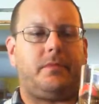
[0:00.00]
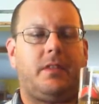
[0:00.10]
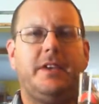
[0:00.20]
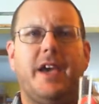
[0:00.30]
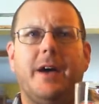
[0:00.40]

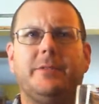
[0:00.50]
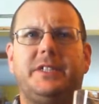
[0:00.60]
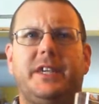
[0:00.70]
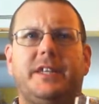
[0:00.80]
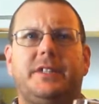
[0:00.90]
Yeah, I would
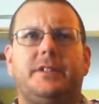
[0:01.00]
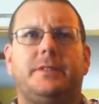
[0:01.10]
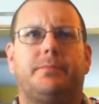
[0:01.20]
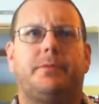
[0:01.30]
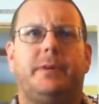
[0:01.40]
say this is
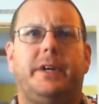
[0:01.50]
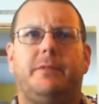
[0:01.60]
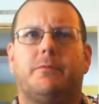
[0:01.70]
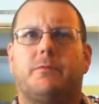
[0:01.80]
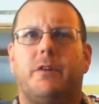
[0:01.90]
pretty
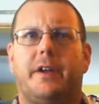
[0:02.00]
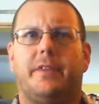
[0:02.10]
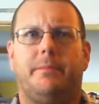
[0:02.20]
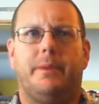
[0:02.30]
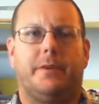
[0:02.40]

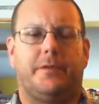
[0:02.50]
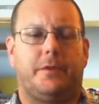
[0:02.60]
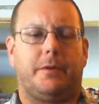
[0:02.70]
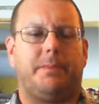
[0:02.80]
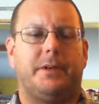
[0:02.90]
run-of-the-mill
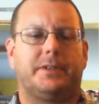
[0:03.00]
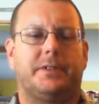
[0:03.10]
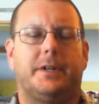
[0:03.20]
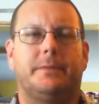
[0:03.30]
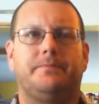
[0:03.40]
for a
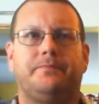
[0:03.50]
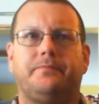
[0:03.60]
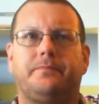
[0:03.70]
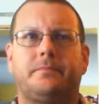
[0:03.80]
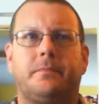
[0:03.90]
Pilsner.
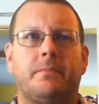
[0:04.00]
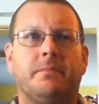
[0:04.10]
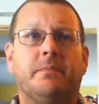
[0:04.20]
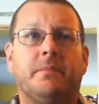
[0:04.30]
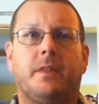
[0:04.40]

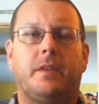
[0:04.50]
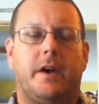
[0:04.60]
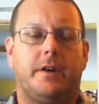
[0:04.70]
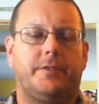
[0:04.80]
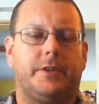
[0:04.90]

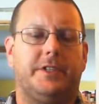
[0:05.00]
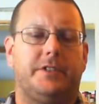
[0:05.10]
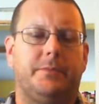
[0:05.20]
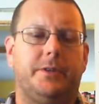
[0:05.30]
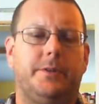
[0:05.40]
Not overly
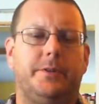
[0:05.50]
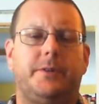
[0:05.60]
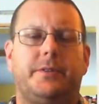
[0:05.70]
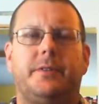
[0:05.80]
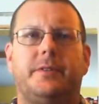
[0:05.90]

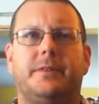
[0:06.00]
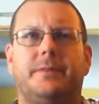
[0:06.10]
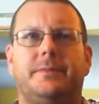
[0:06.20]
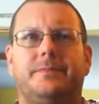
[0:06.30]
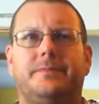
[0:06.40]
smooth,
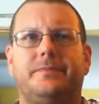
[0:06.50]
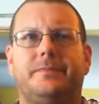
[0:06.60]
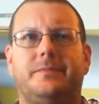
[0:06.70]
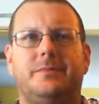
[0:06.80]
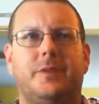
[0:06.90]

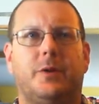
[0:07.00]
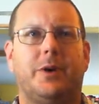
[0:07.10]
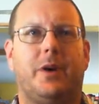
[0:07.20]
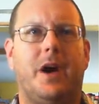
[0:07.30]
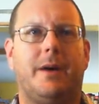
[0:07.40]
no
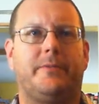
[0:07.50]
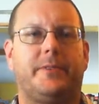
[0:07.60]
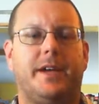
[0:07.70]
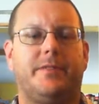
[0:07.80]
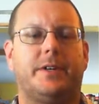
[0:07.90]
real hop
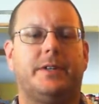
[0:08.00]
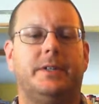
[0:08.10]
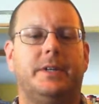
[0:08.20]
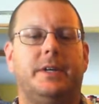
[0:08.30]
flavor.